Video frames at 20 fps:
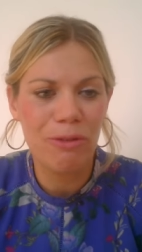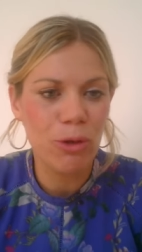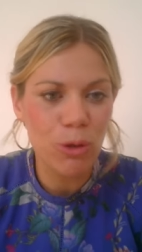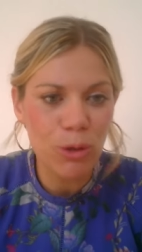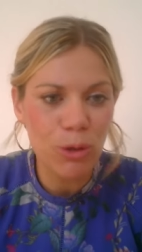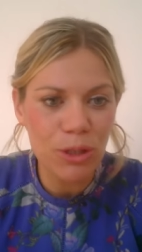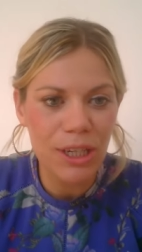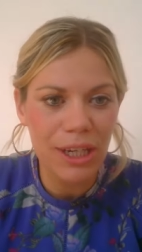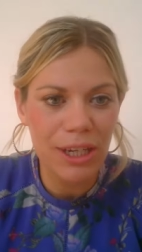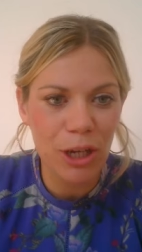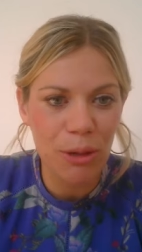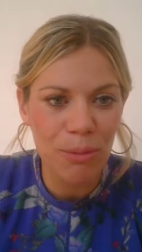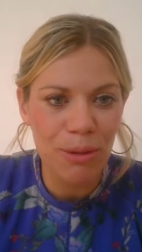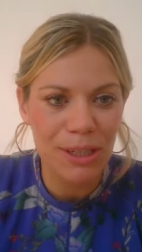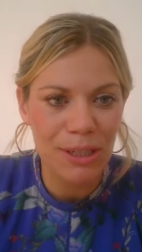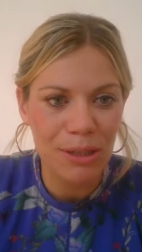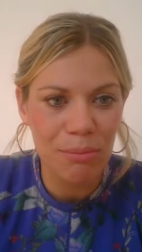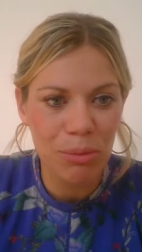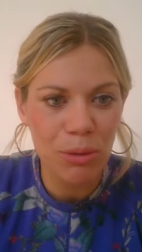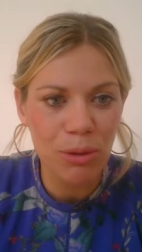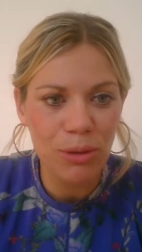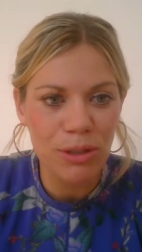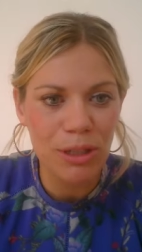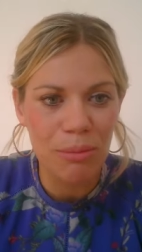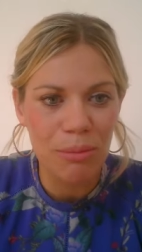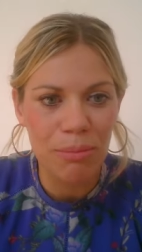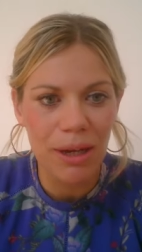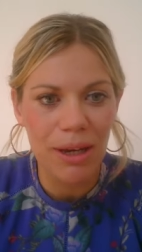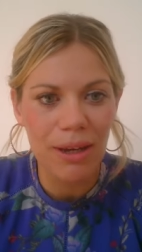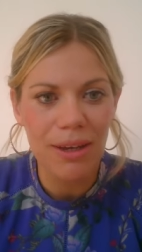I mean, of course, economics is
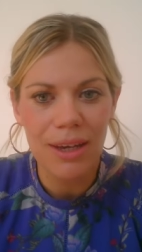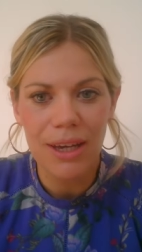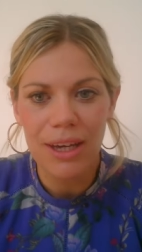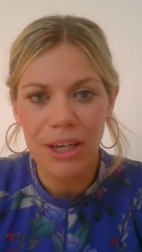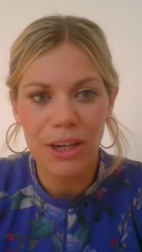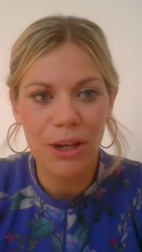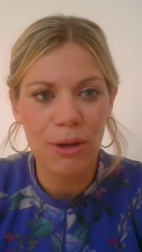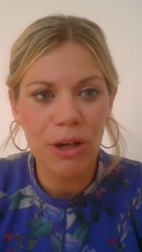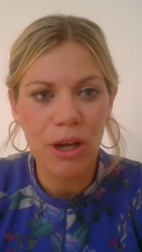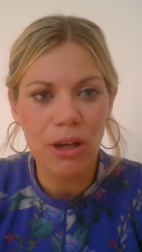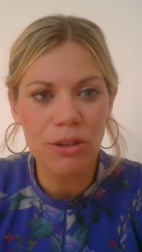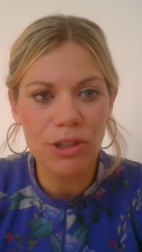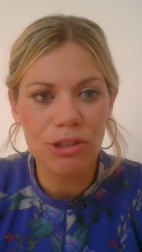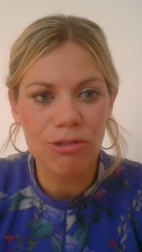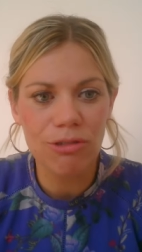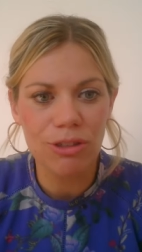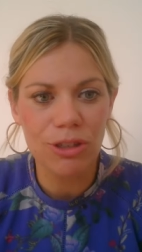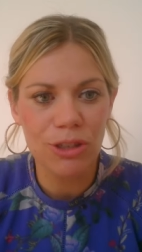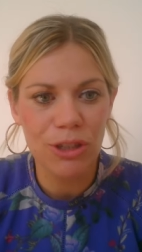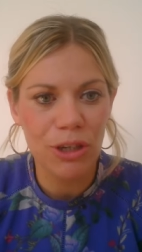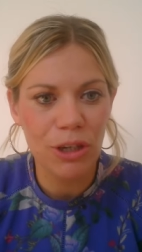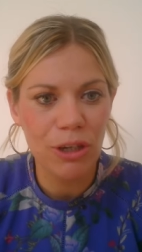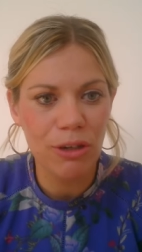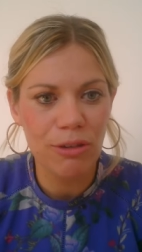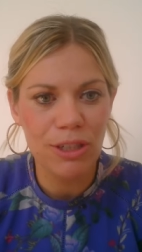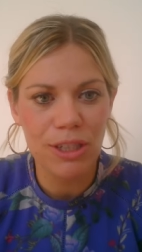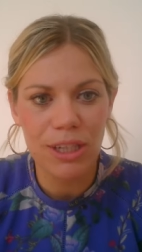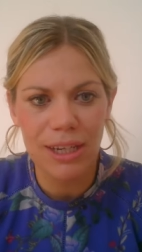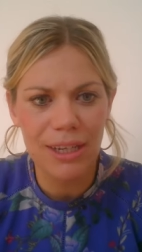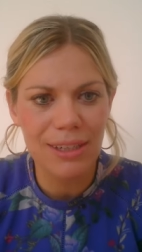important, but, you know, cultural
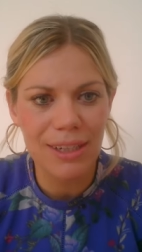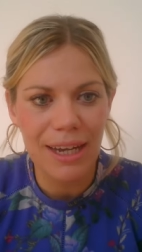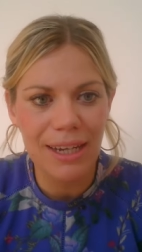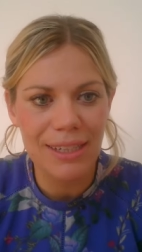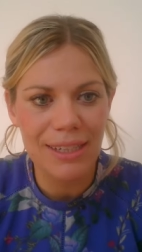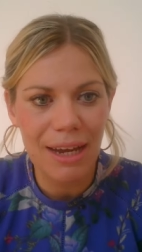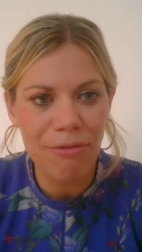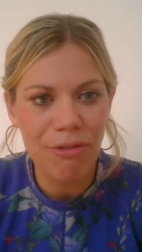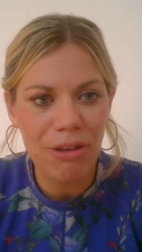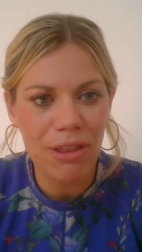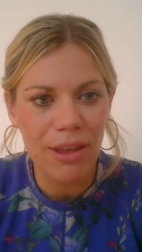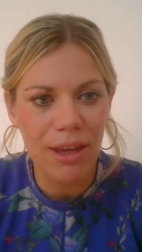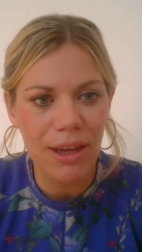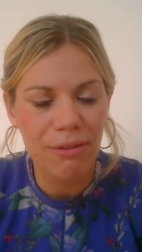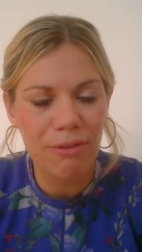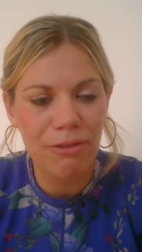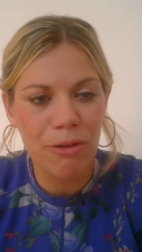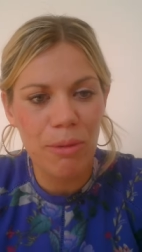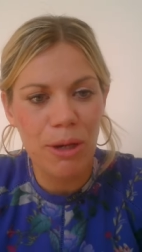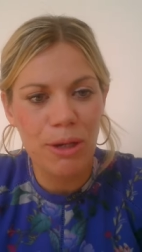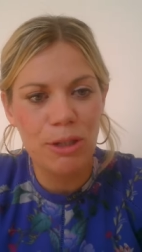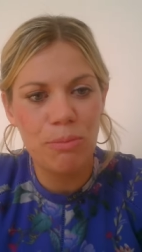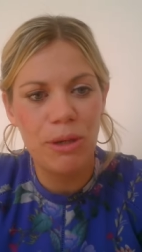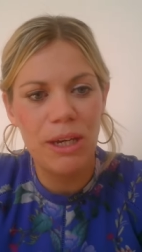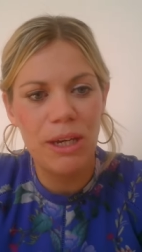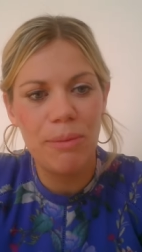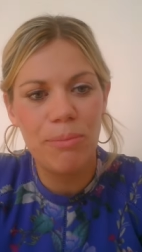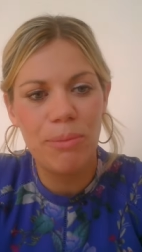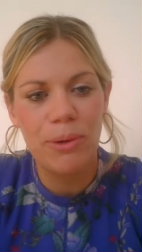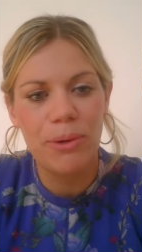security is, is everything for
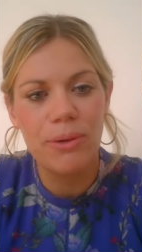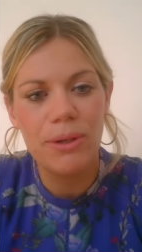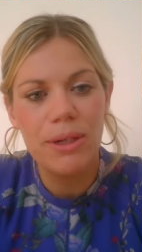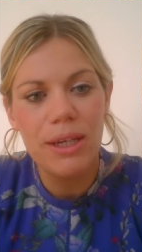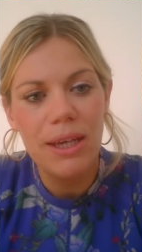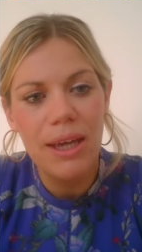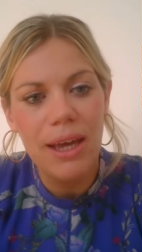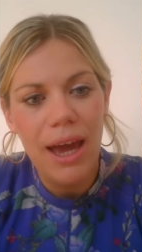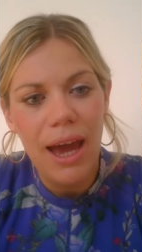most people.